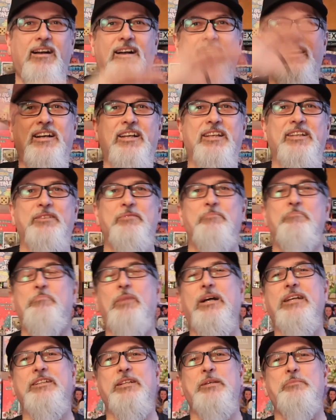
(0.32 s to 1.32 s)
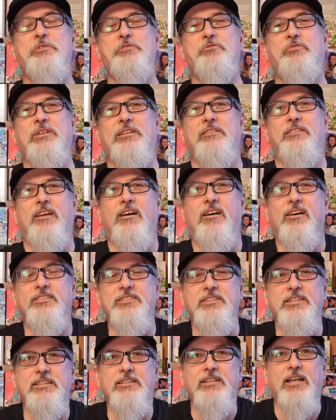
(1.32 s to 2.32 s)
Hi, my name's Phil
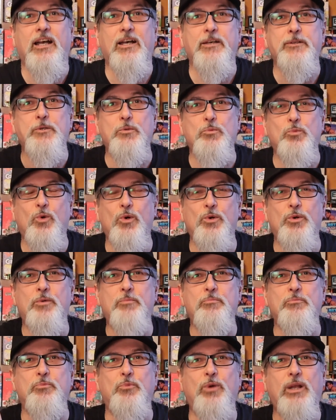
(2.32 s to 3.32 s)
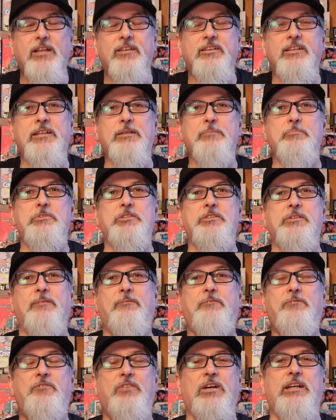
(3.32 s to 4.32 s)
Gardner and a warm welcome to
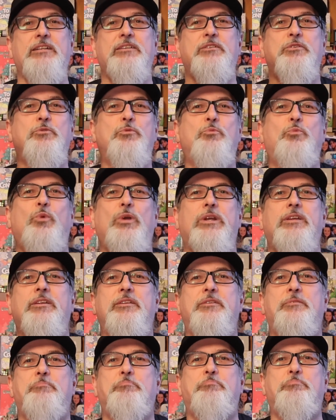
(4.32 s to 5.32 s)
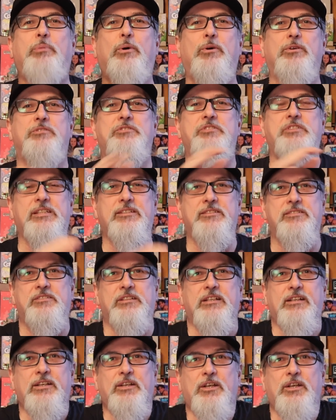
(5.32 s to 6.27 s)
Fun with Boxes.